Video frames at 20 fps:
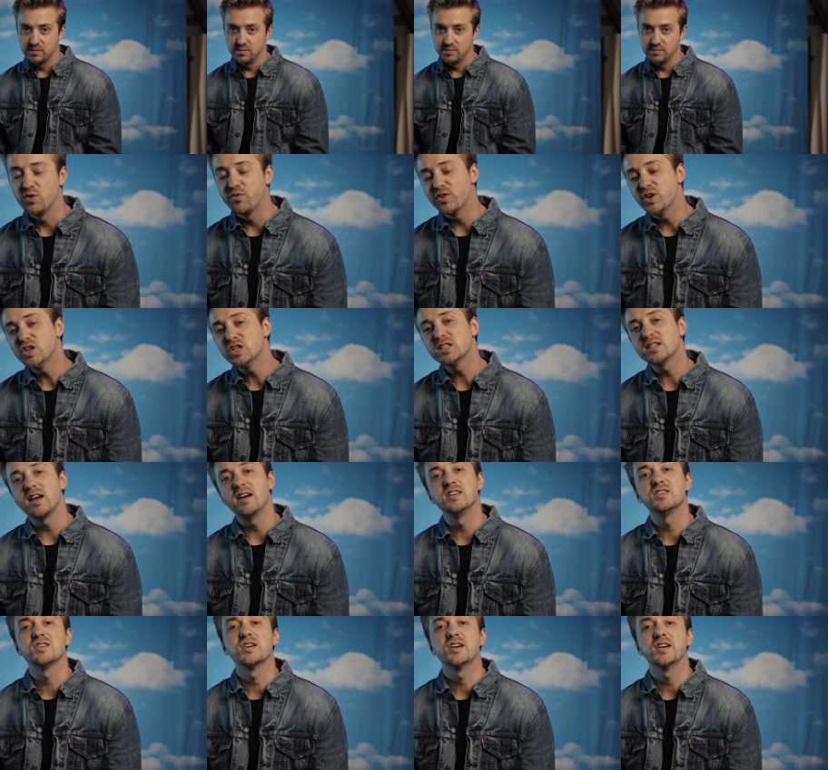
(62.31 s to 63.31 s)
So first I
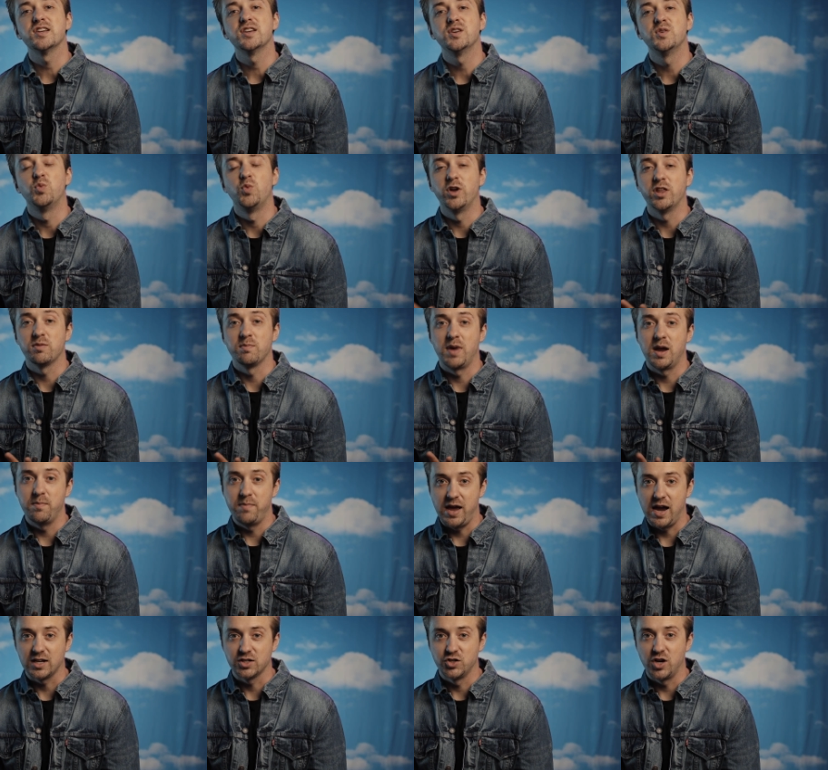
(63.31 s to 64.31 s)
started with my
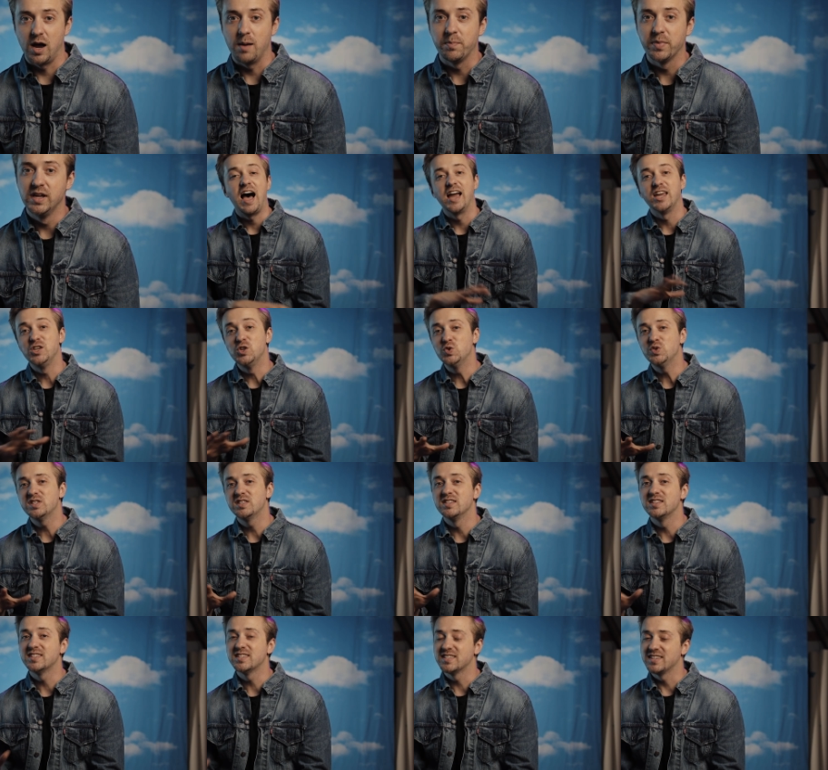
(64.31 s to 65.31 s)
backdrop. I used
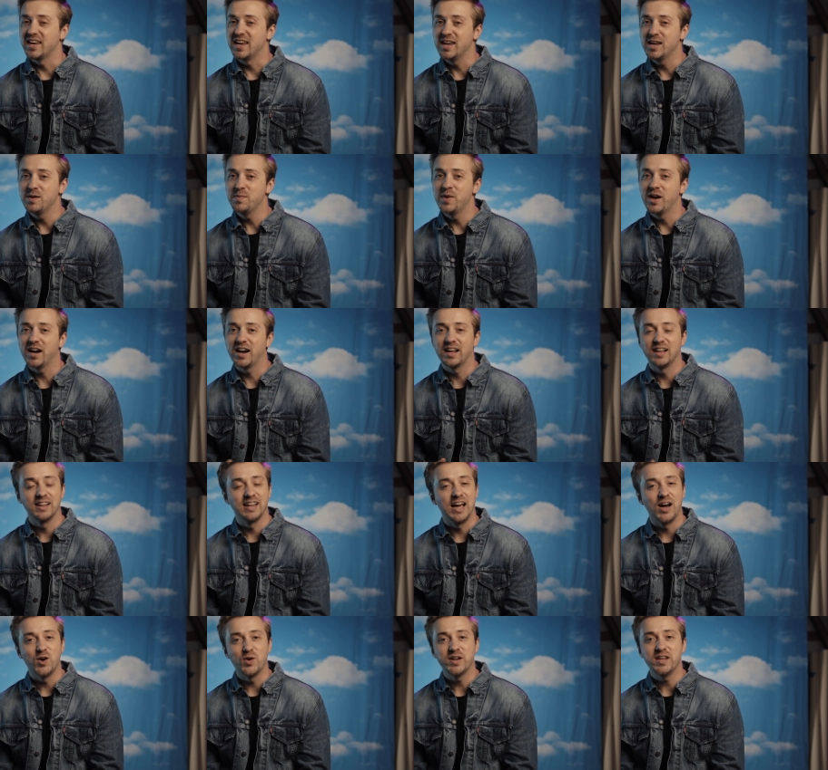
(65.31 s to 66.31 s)
the same
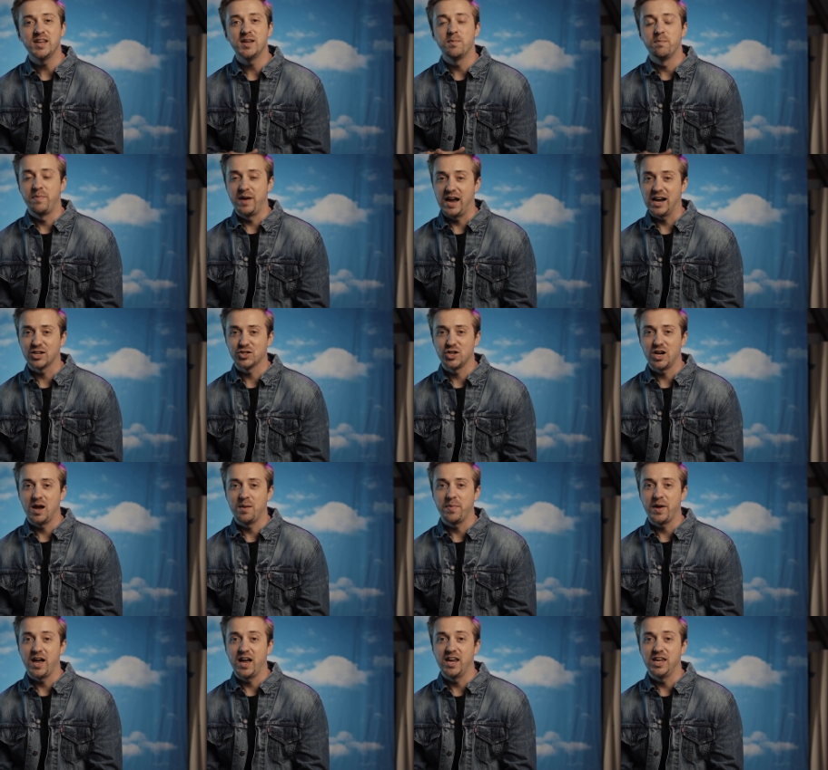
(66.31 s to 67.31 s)
cloudy
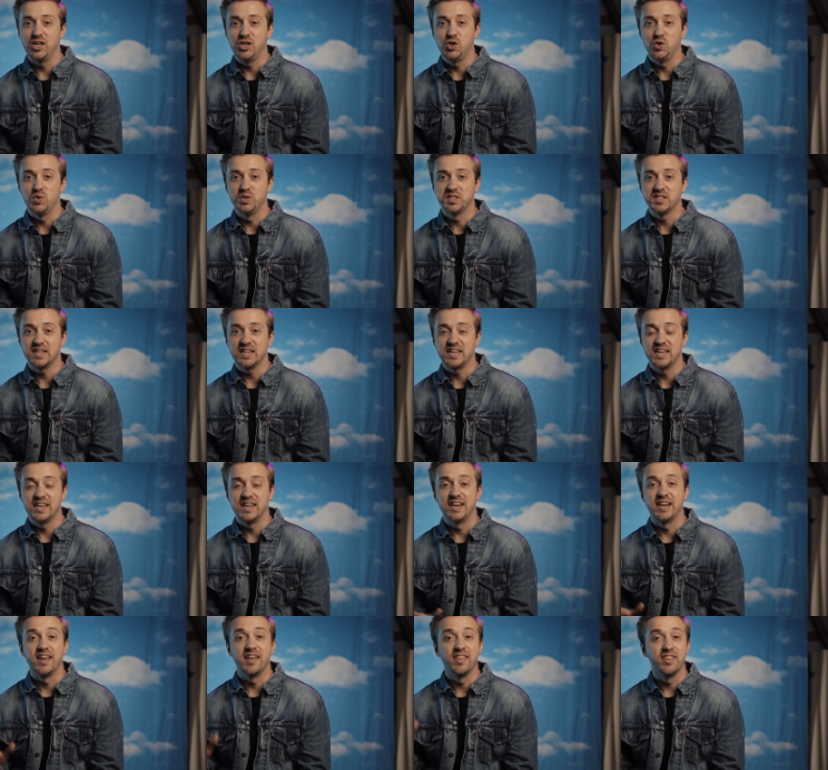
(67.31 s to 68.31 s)
backdrop I used
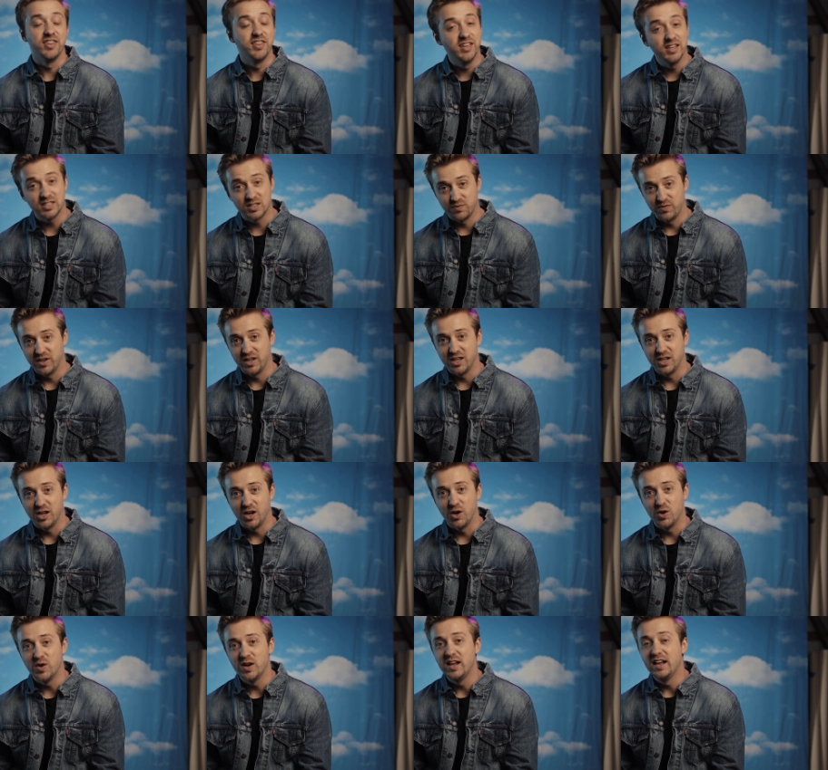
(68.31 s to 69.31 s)
in this
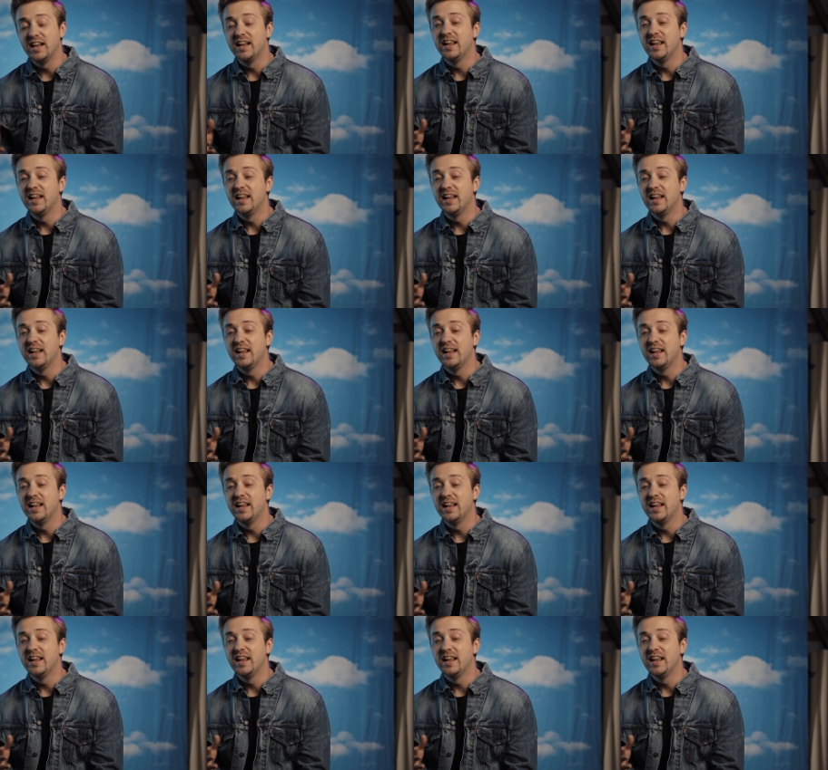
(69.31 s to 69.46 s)
video.